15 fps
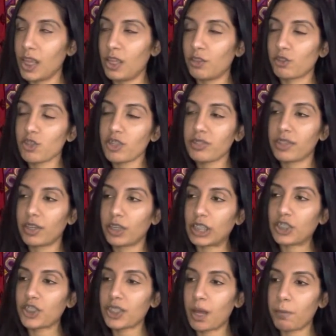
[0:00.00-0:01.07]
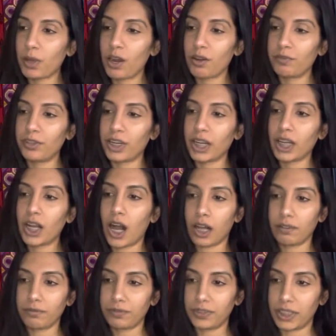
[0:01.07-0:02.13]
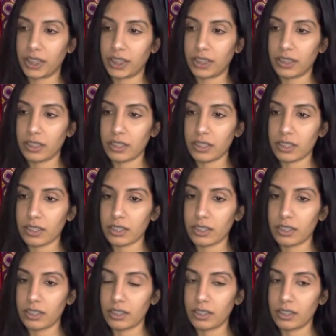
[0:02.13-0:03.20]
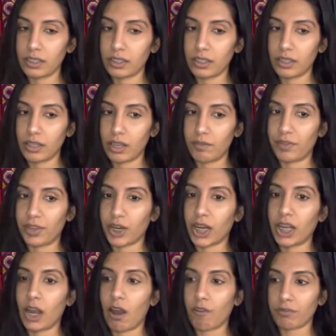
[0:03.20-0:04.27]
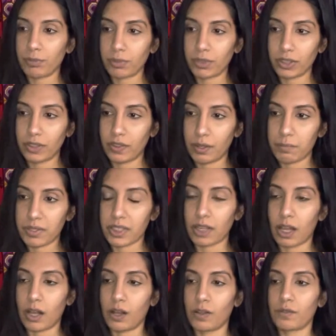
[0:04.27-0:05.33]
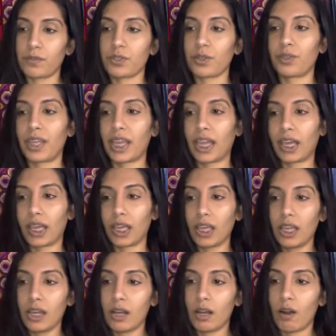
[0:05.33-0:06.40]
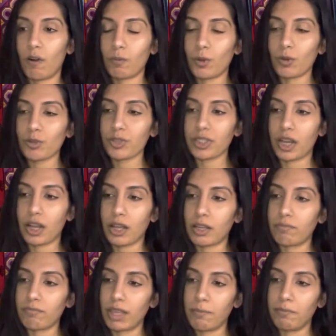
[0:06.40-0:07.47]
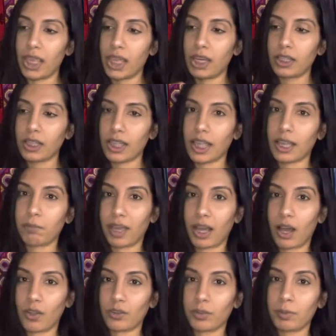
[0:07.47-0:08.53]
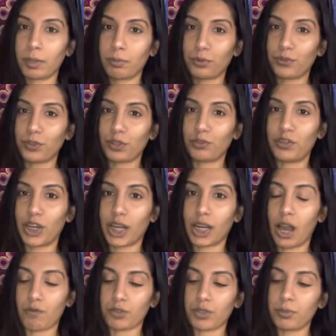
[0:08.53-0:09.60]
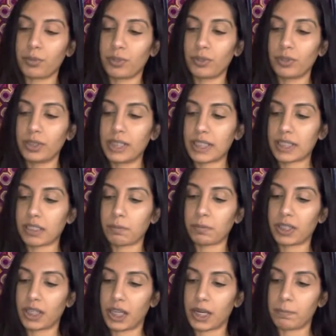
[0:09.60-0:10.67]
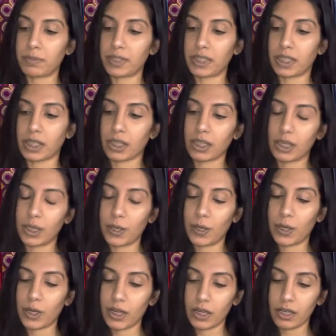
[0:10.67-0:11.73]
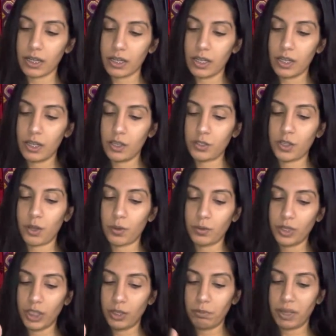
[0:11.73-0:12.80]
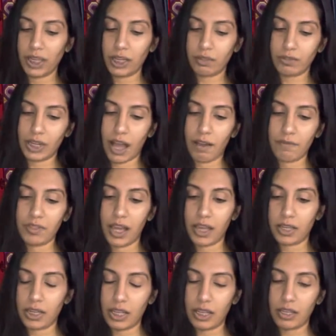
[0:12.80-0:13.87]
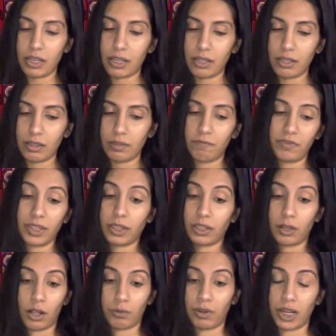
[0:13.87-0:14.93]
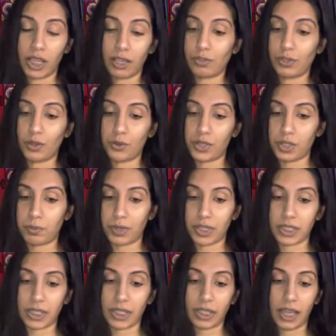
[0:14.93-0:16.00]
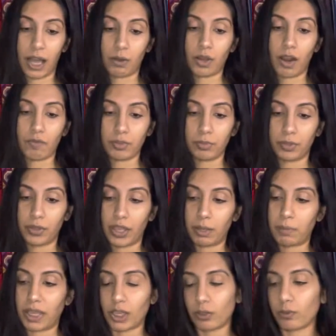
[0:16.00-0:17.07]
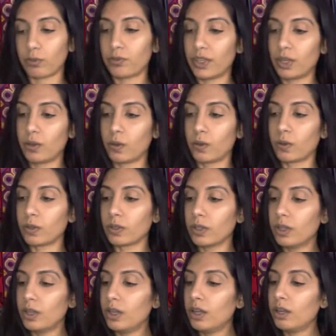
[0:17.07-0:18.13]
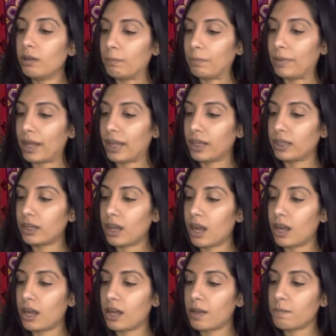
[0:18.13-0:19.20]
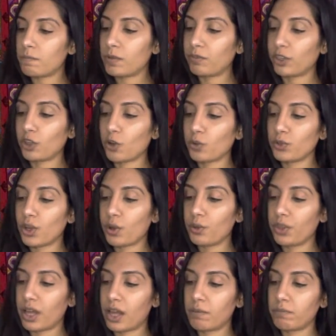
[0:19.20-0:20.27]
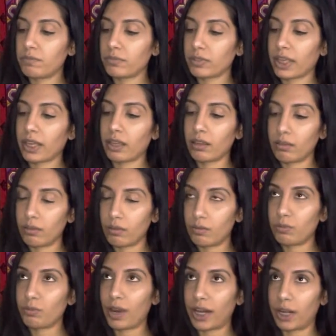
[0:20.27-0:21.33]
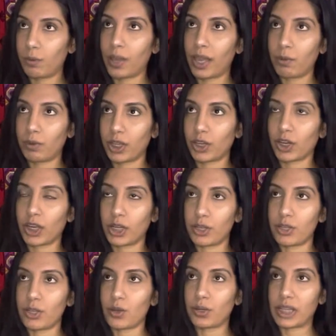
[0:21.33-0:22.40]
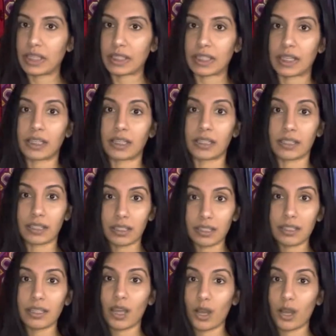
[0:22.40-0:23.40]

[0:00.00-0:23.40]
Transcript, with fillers: they're just they just come across very confident and very comfortable in themselves so they almost um, immediately like make other people feel very comfortable is something that i'm seeing here so you might even have that eh, feeling already if you know this person like how comfortable they make you feel but um, if you don't know them like right away what you're going to notice is